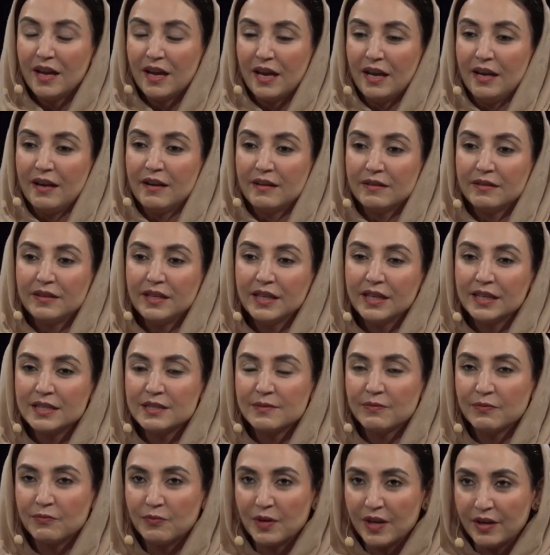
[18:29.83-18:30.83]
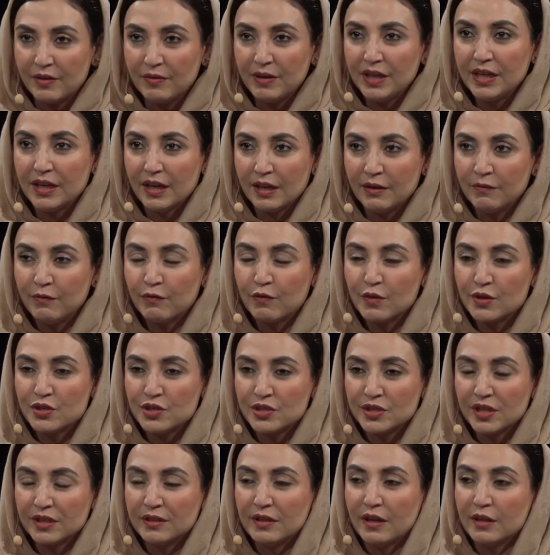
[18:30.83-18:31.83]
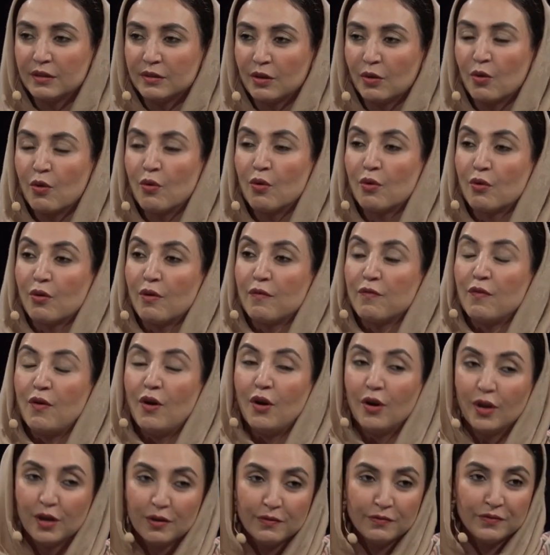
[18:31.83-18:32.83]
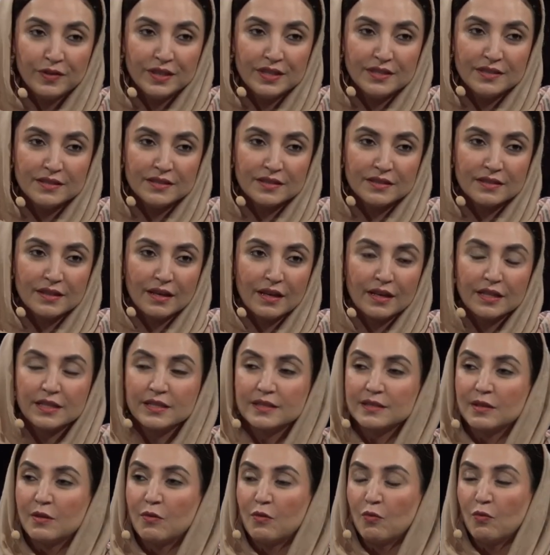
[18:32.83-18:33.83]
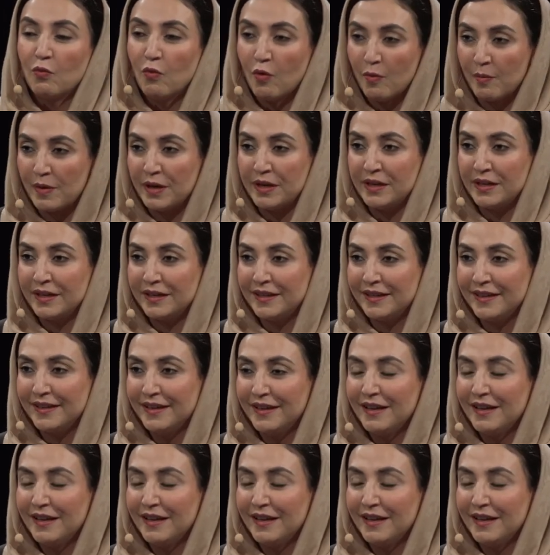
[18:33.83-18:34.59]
And I think it's very unfortunate. At the core of all of this is women.